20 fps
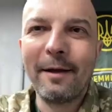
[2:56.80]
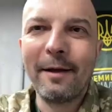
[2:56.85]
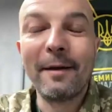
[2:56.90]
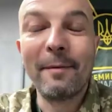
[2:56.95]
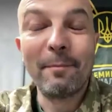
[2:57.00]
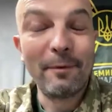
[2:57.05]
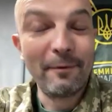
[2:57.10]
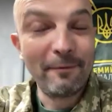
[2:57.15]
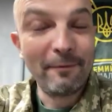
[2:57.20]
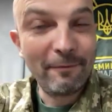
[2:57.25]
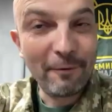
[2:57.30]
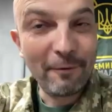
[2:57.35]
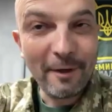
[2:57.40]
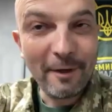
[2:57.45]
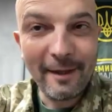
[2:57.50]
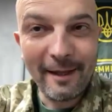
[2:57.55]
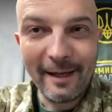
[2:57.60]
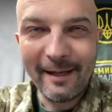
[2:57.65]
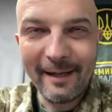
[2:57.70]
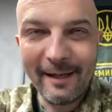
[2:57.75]
uh, before
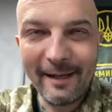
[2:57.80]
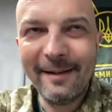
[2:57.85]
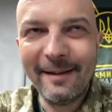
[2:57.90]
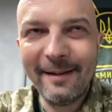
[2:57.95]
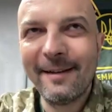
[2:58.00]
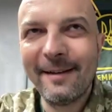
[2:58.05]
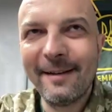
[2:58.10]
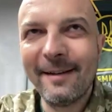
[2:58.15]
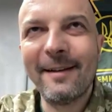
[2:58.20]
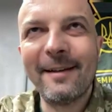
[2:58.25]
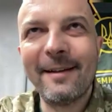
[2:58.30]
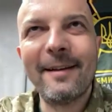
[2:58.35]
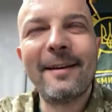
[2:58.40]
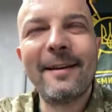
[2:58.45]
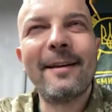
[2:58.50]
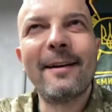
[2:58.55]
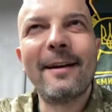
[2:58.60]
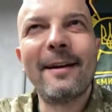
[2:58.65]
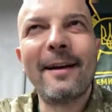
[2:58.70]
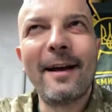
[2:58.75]
that,
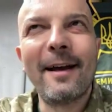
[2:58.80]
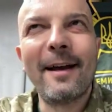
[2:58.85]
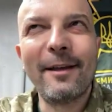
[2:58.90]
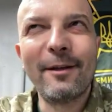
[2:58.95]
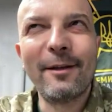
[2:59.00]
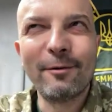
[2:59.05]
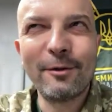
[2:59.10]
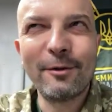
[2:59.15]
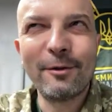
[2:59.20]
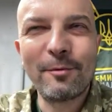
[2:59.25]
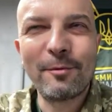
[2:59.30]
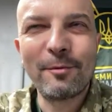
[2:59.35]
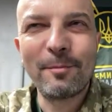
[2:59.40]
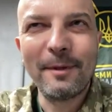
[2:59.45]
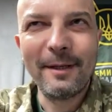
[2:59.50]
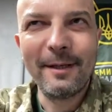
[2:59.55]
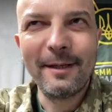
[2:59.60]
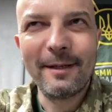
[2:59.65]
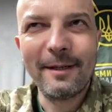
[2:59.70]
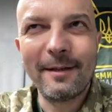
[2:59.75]
uh, I used to
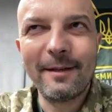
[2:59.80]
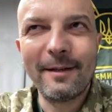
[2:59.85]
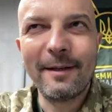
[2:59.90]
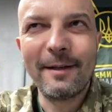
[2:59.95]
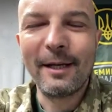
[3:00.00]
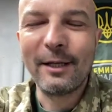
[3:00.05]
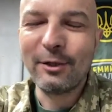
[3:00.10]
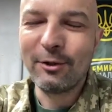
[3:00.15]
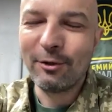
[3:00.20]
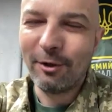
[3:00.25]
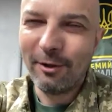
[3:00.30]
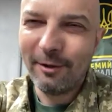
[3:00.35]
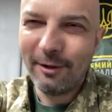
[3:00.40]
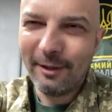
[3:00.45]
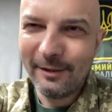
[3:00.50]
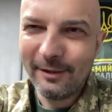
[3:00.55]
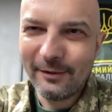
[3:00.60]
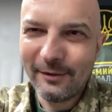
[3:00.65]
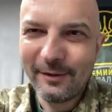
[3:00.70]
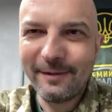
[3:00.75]
be a
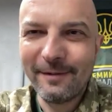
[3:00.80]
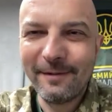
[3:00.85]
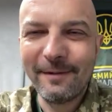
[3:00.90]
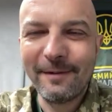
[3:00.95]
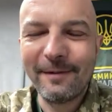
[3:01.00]
journalist